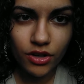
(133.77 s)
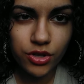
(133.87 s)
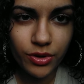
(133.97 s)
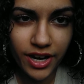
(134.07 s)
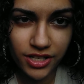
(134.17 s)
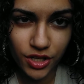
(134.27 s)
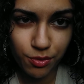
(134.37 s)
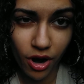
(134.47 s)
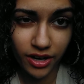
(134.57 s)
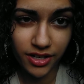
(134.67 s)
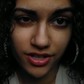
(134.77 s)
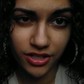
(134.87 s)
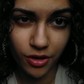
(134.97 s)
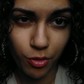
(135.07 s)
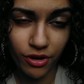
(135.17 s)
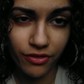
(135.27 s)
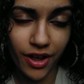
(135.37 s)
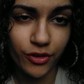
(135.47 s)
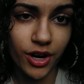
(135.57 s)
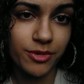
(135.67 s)
So yes, this product has
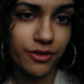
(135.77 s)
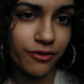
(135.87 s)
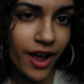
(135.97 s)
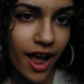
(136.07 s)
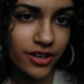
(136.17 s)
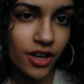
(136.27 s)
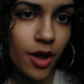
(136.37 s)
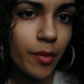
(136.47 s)
0.5 grams of fat,